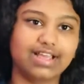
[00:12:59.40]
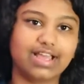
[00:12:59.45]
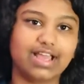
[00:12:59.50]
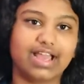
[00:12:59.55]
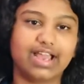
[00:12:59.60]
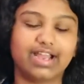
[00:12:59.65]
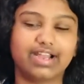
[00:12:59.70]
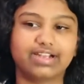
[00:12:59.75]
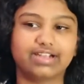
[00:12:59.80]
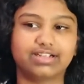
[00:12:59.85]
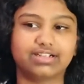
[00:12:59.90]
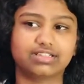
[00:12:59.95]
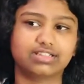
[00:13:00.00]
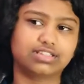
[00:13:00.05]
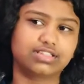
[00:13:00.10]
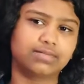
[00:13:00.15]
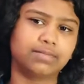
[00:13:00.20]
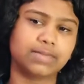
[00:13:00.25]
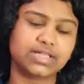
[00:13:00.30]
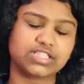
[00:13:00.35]

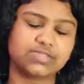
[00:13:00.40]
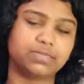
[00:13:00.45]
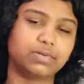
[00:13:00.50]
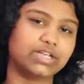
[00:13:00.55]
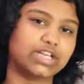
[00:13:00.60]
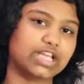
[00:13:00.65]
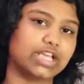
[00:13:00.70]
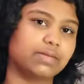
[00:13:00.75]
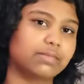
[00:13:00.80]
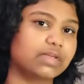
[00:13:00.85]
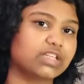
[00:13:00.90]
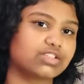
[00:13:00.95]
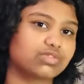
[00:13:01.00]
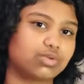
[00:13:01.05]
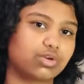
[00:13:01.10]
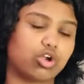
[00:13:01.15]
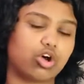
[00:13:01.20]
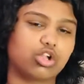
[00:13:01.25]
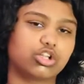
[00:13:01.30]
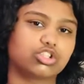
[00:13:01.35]
And the Mesopotamians
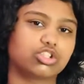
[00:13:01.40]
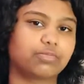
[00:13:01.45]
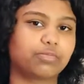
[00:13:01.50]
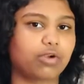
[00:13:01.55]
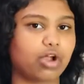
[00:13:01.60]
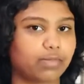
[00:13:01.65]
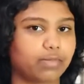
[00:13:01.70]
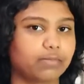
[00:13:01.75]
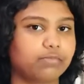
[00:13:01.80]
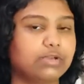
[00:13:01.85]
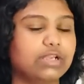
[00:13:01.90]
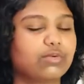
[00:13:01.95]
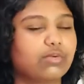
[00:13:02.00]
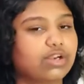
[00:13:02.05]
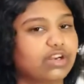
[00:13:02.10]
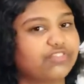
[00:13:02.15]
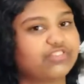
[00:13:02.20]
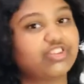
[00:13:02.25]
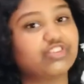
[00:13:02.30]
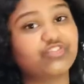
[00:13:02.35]
were also probably
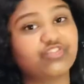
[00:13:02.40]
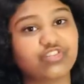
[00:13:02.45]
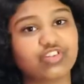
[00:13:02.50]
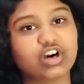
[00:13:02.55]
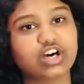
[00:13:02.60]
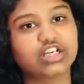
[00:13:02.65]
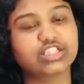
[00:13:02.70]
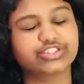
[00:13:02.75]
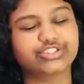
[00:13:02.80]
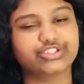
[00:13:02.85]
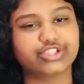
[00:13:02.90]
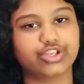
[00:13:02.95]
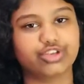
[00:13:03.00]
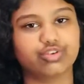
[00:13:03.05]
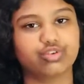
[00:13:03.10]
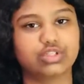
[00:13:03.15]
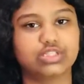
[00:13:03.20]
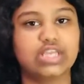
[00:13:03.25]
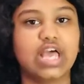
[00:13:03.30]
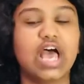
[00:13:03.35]
one of the first to
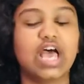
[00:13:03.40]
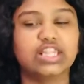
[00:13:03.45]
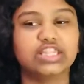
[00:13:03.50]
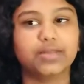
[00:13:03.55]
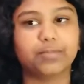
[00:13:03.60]
use the